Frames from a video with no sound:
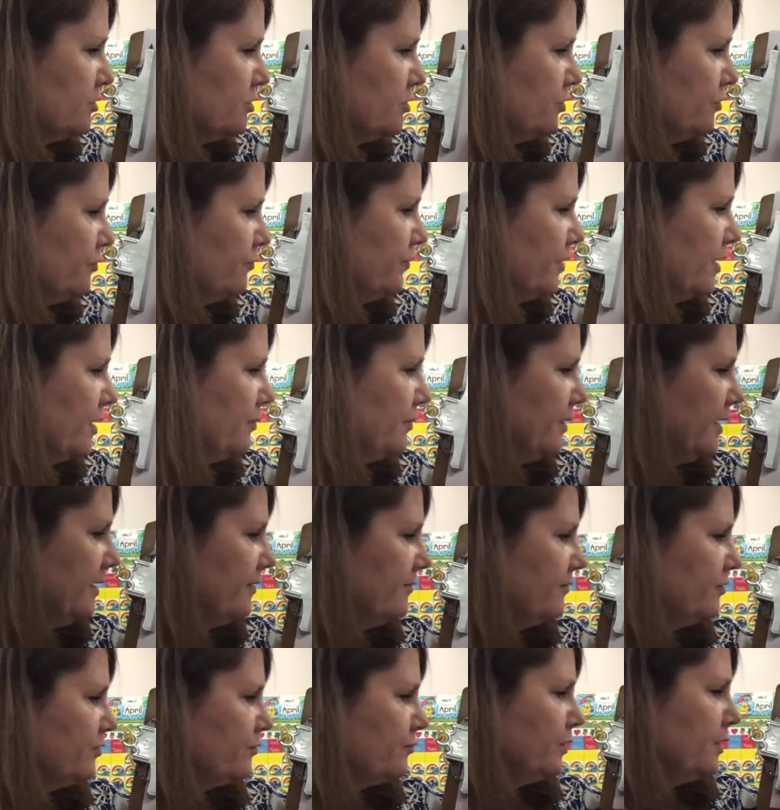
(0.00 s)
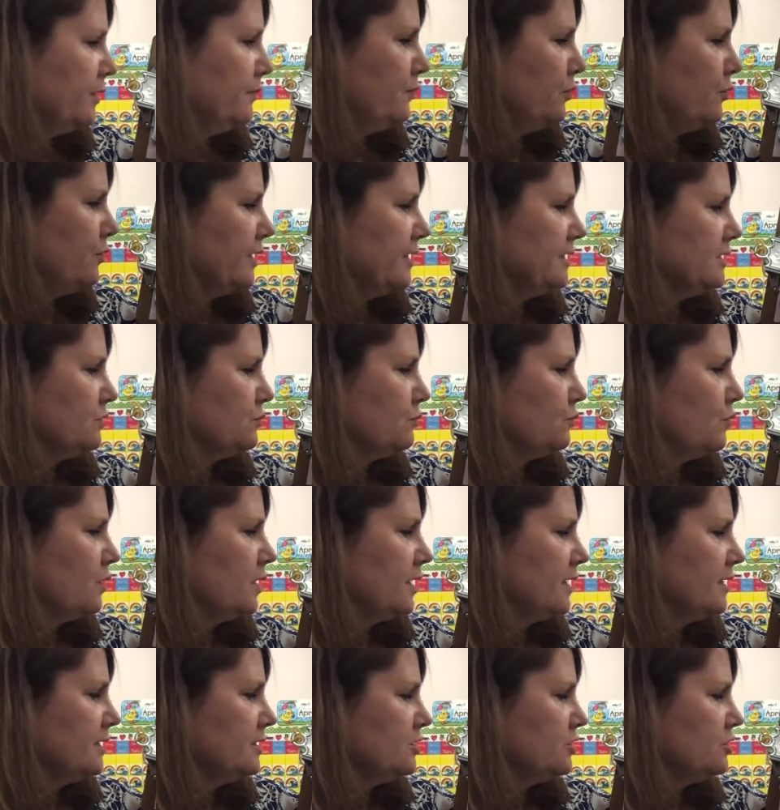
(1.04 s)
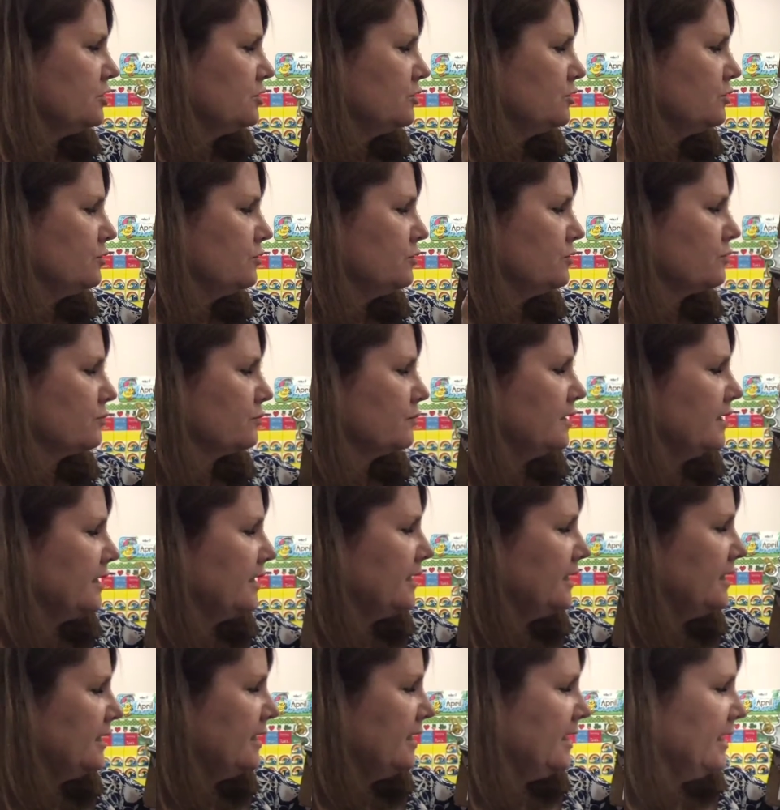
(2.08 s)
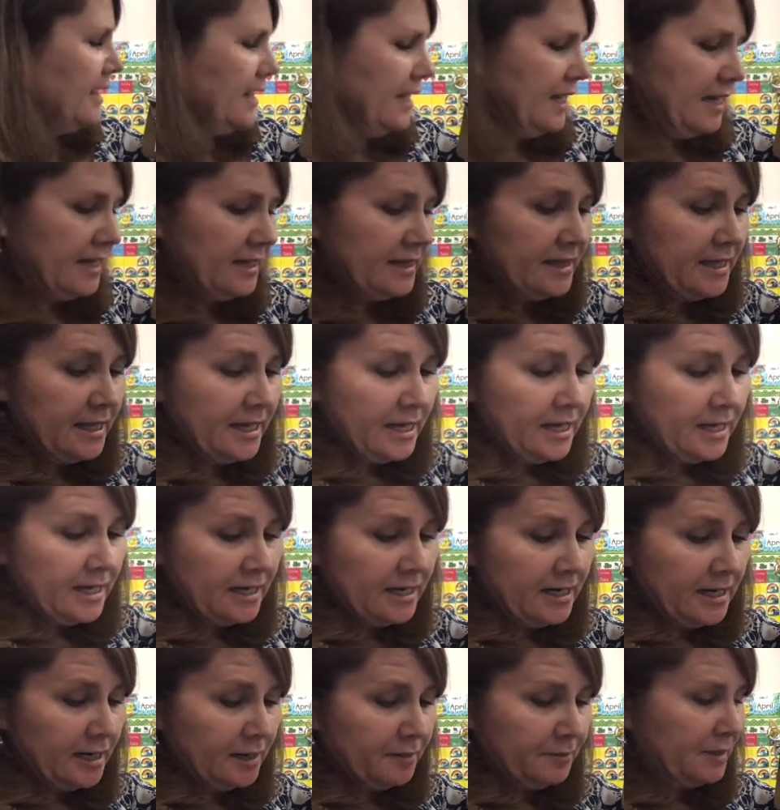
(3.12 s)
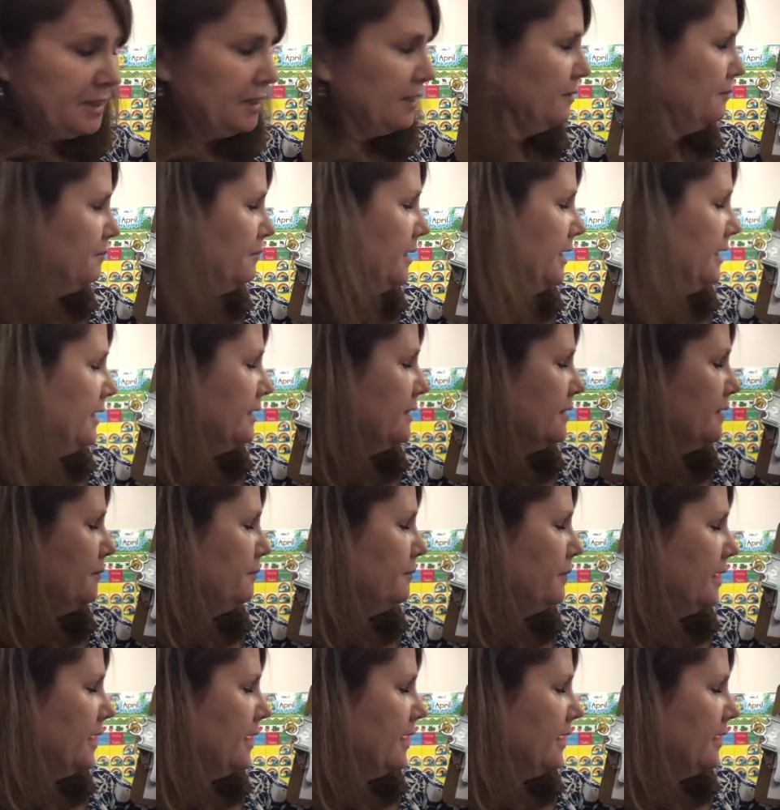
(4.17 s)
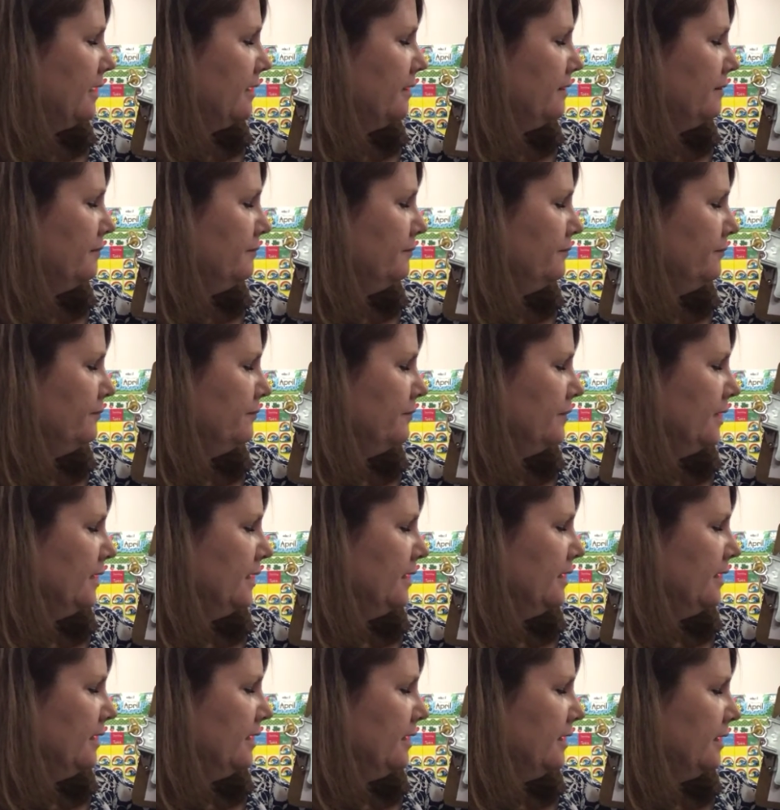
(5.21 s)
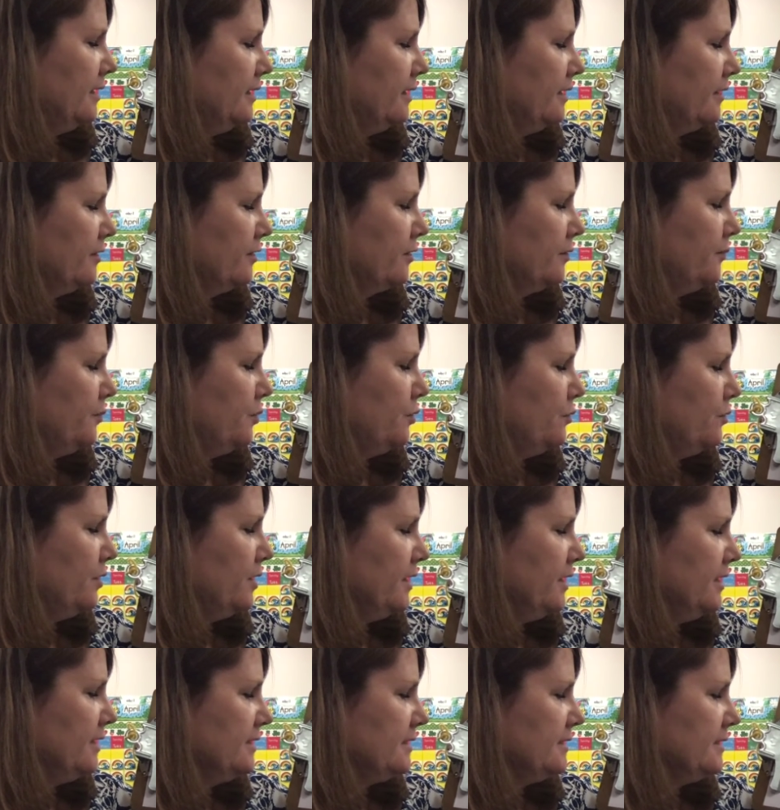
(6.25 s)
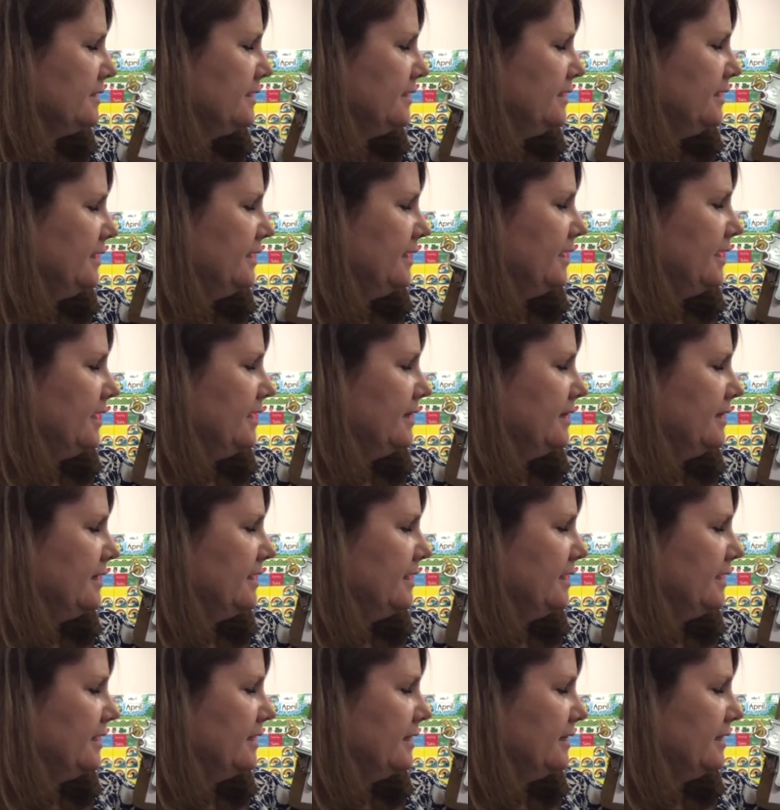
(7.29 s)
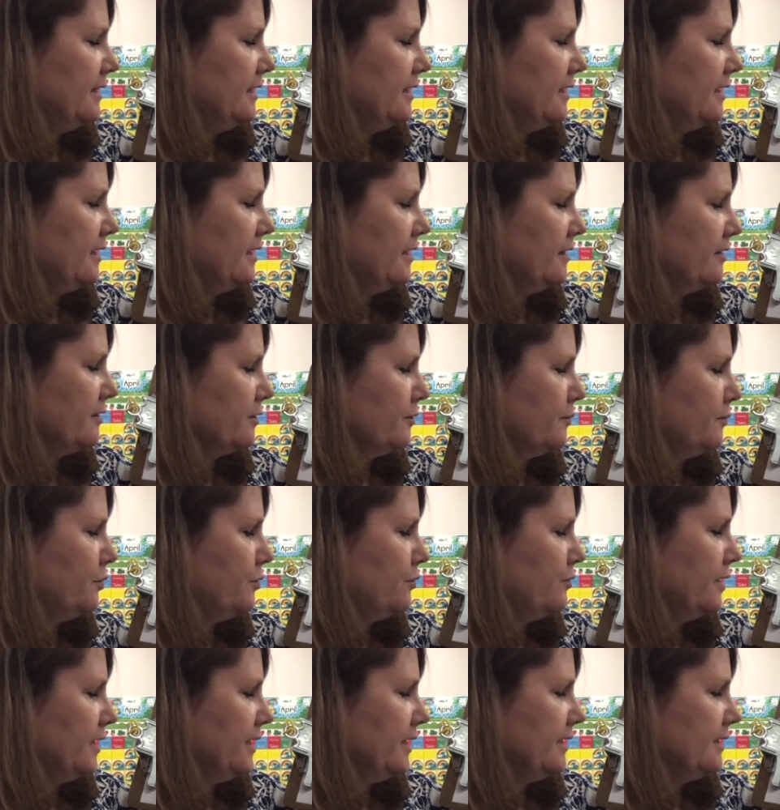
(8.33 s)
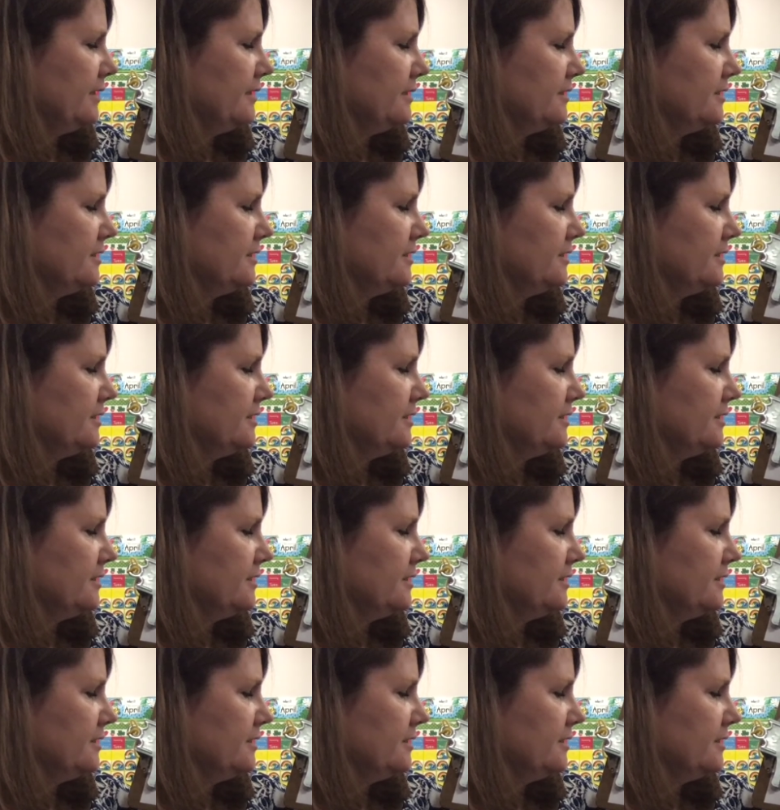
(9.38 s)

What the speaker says: So far we have 3 points, 1, 2, 3. And then I'm going to make the bottom another point and then the other point.